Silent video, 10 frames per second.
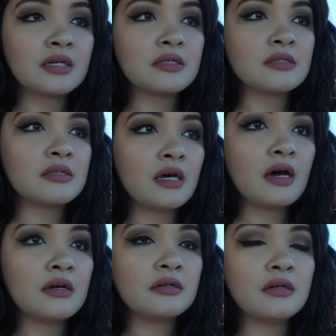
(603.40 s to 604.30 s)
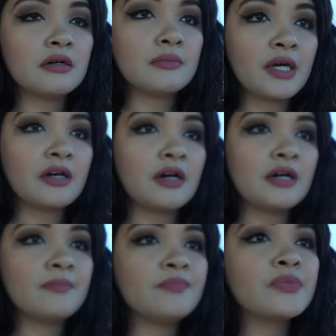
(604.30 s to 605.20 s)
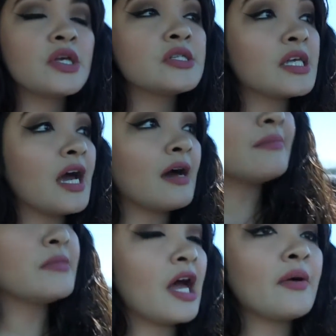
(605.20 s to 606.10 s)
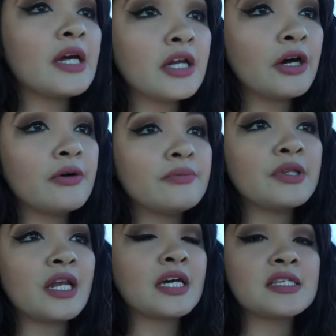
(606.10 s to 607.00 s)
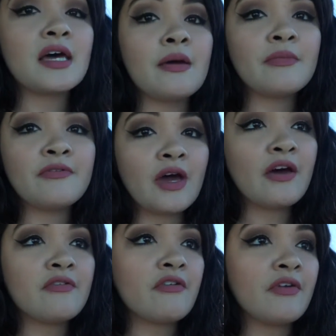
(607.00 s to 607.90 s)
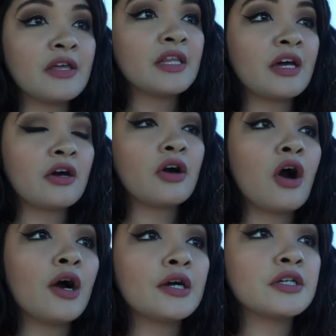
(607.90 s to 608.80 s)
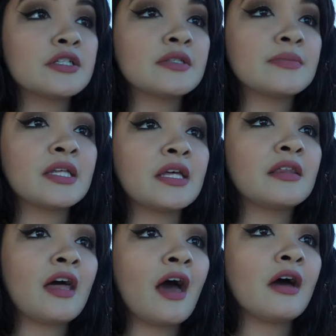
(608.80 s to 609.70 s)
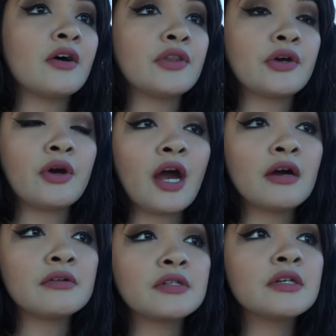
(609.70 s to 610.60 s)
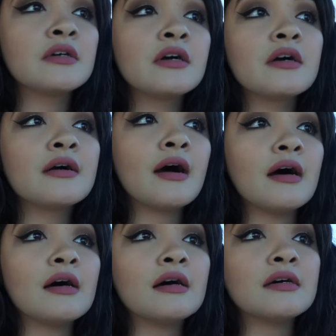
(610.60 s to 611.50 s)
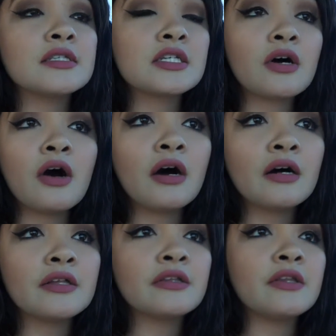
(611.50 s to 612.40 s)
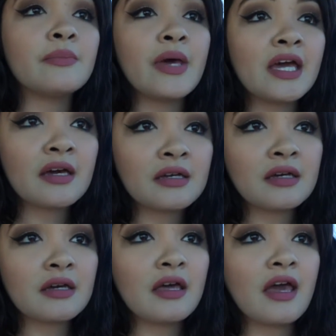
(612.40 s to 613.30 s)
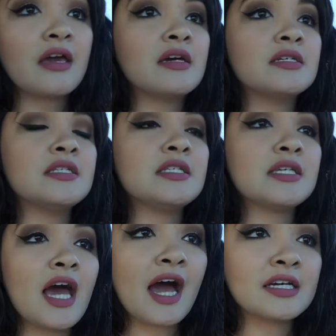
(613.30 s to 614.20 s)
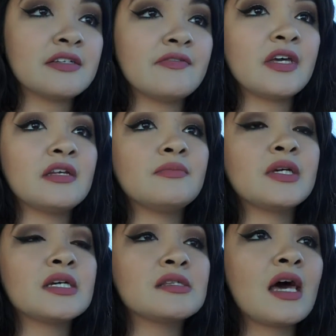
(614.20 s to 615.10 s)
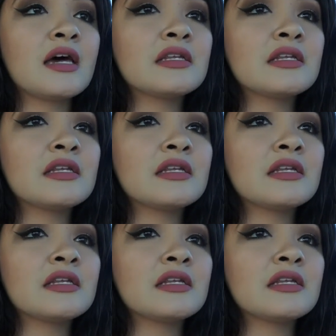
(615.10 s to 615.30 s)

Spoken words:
because oh my god. So yeah, now I know the next time if I ever find like a card or something like that on the ground, to call the bank and deactivate it, because